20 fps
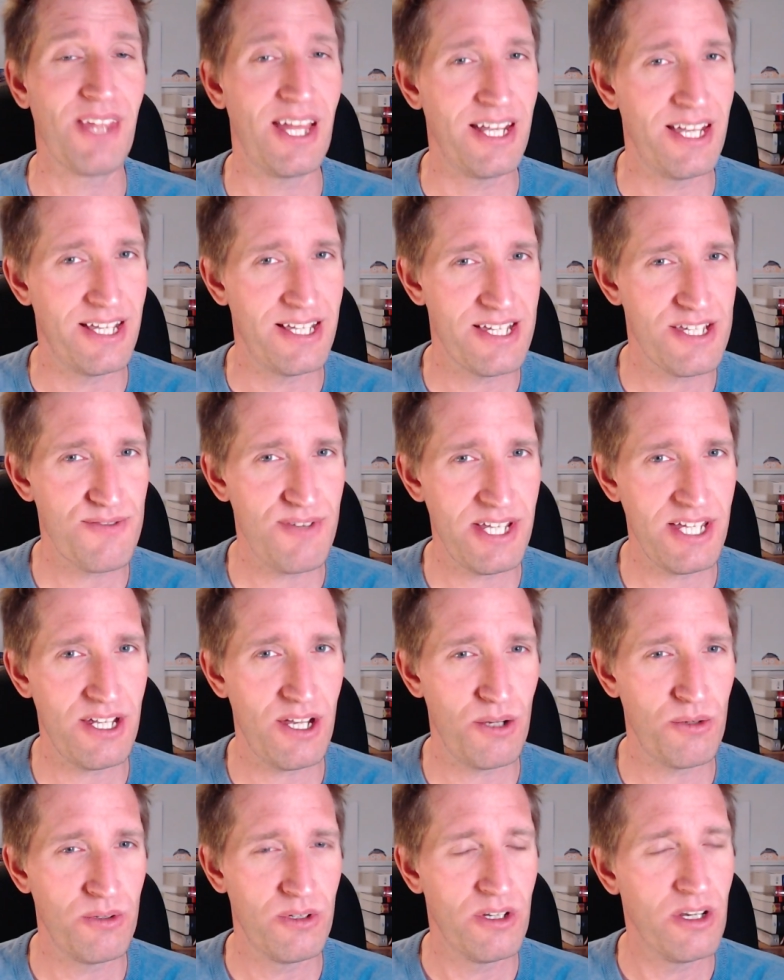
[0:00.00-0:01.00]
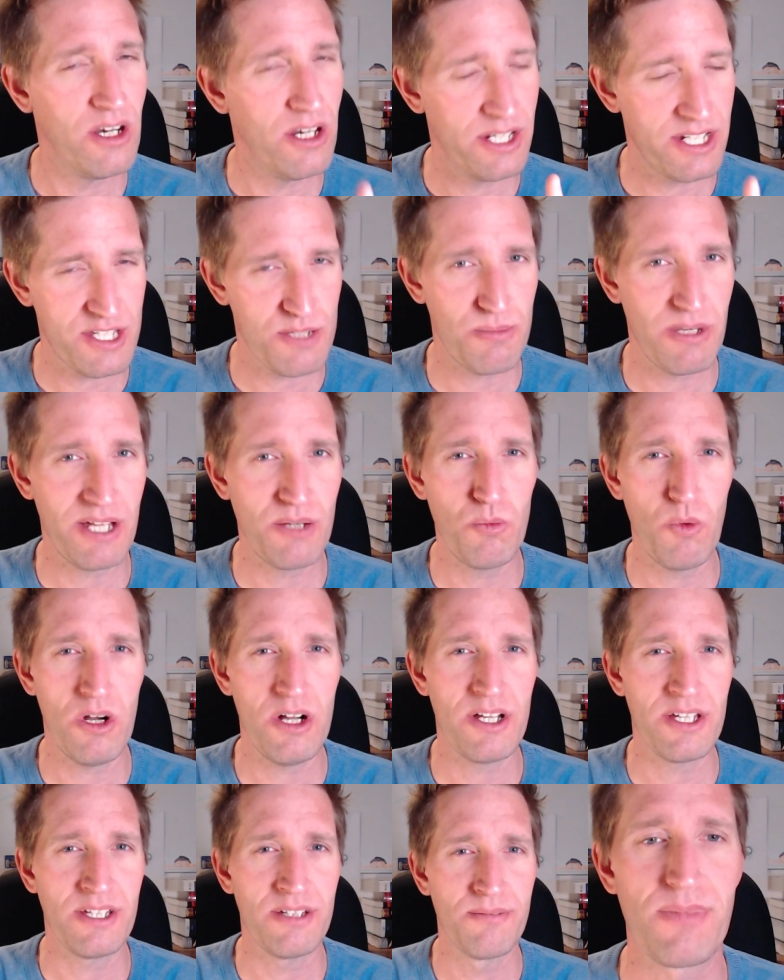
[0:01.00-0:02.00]
and in this video I explain
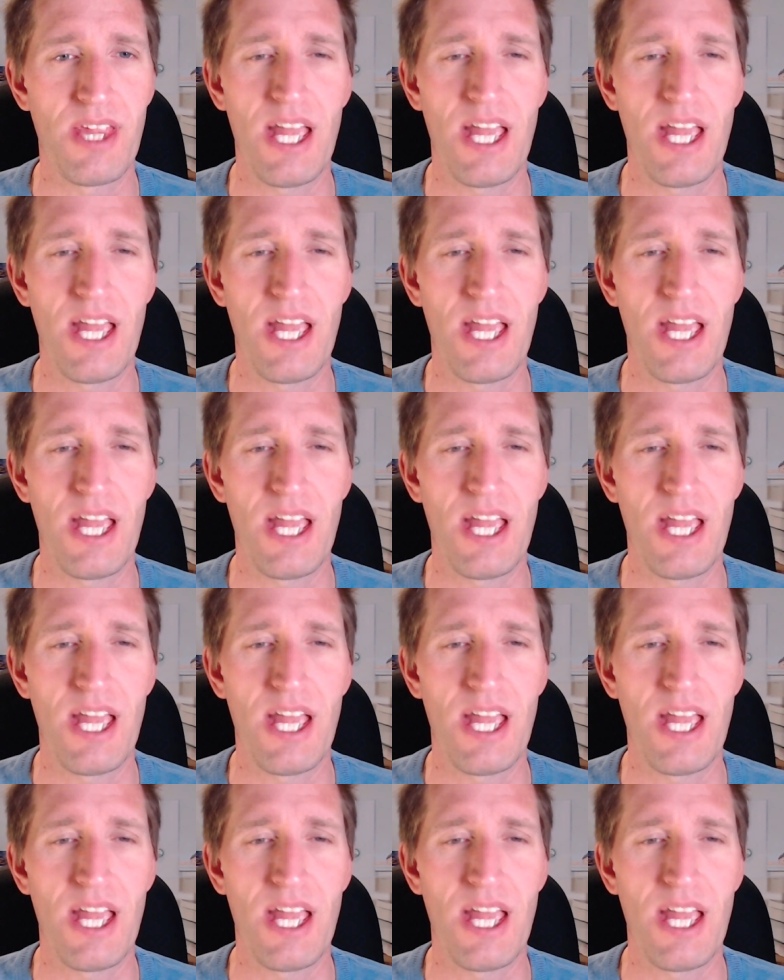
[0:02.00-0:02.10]
why.